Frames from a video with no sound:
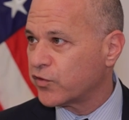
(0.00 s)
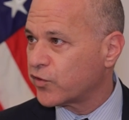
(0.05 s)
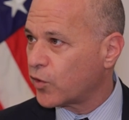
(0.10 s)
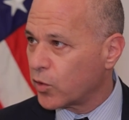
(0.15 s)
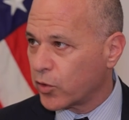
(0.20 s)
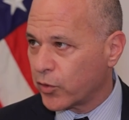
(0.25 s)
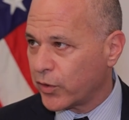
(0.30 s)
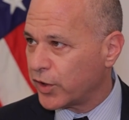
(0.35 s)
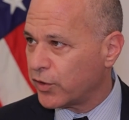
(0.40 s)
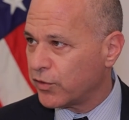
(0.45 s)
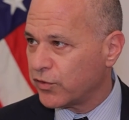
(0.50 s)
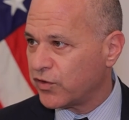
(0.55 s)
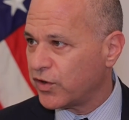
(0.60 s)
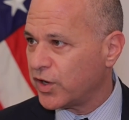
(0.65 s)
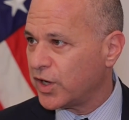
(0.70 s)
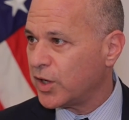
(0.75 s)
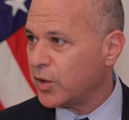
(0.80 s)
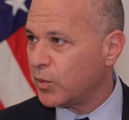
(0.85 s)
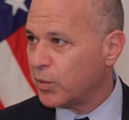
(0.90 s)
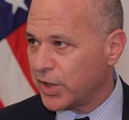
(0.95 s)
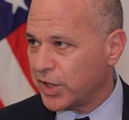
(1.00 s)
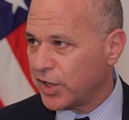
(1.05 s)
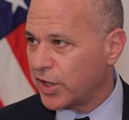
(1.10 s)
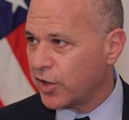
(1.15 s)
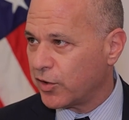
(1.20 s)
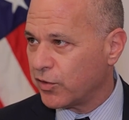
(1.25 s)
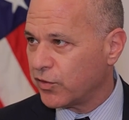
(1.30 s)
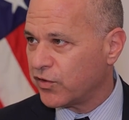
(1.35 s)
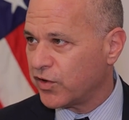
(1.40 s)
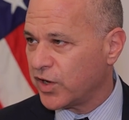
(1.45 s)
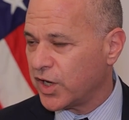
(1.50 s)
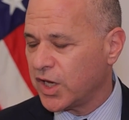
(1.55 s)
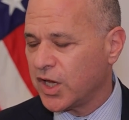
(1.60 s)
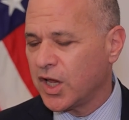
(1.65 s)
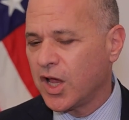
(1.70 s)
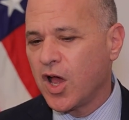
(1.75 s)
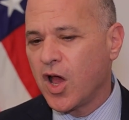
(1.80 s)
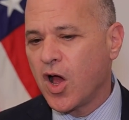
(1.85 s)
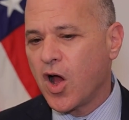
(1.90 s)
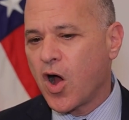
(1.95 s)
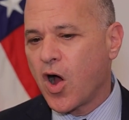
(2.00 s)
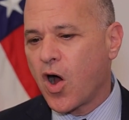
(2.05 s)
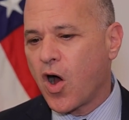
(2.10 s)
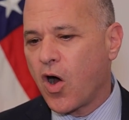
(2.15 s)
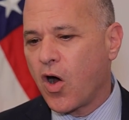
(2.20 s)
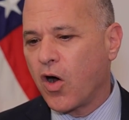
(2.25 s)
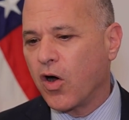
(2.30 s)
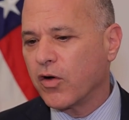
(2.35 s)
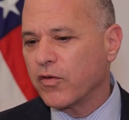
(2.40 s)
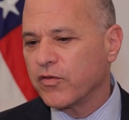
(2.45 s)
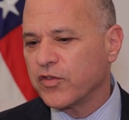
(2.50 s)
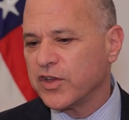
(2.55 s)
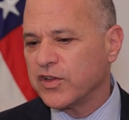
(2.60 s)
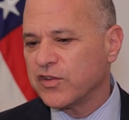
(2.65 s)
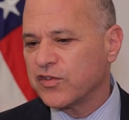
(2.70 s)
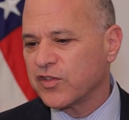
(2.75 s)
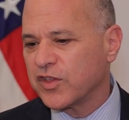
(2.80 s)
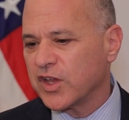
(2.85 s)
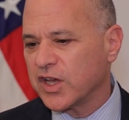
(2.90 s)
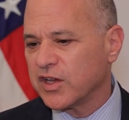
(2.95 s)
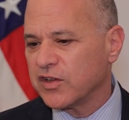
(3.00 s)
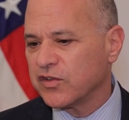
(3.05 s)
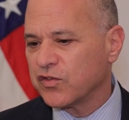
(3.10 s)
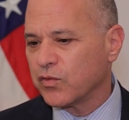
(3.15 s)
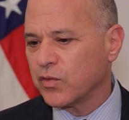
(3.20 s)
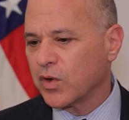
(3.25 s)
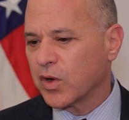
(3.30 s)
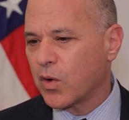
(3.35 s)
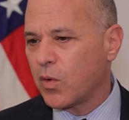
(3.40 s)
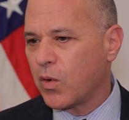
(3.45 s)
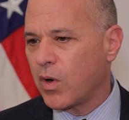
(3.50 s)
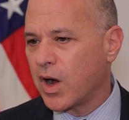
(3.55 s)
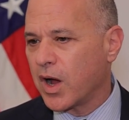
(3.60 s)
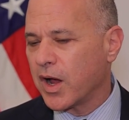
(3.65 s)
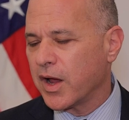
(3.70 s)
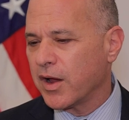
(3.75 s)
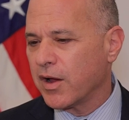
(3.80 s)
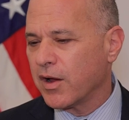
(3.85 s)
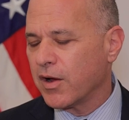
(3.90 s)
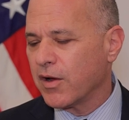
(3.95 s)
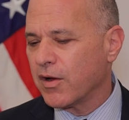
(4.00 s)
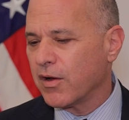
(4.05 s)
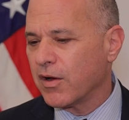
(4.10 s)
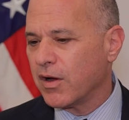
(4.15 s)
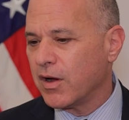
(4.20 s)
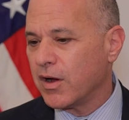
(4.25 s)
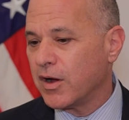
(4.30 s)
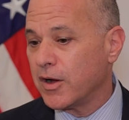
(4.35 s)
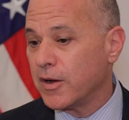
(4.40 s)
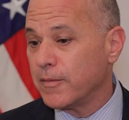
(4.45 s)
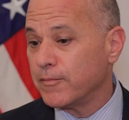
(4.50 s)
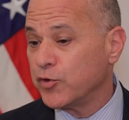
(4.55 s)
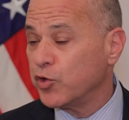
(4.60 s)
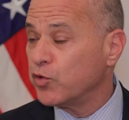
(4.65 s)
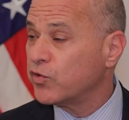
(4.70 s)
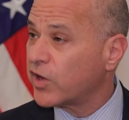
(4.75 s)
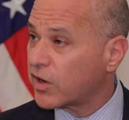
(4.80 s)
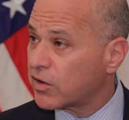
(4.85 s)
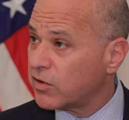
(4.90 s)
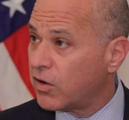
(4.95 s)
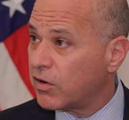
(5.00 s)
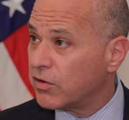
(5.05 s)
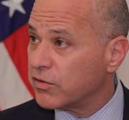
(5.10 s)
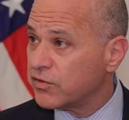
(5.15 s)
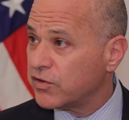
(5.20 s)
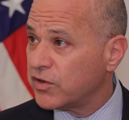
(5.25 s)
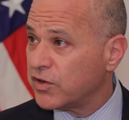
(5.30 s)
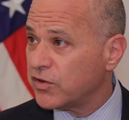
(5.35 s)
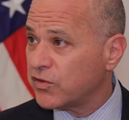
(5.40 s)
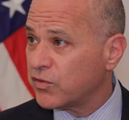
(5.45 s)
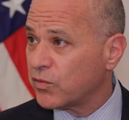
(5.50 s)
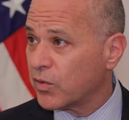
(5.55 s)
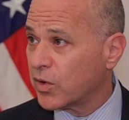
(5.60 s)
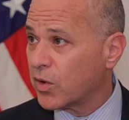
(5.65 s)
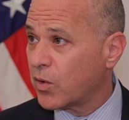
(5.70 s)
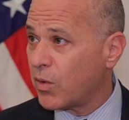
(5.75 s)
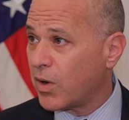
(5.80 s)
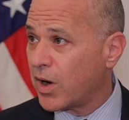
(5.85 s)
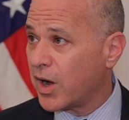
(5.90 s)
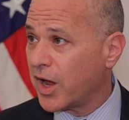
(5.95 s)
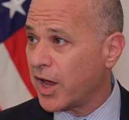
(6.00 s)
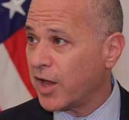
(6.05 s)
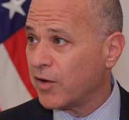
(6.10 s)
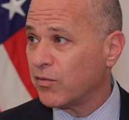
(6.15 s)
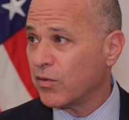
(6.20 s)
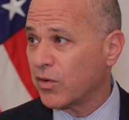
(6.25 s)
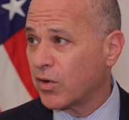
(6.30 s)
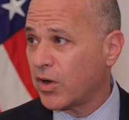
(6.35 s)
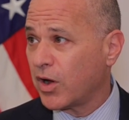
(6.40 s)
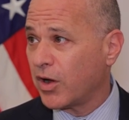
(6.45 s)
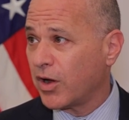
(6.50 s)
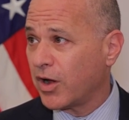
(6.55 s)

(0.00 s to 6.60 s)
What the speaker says: solar energy, wind energy. All of these things require new technologies, require an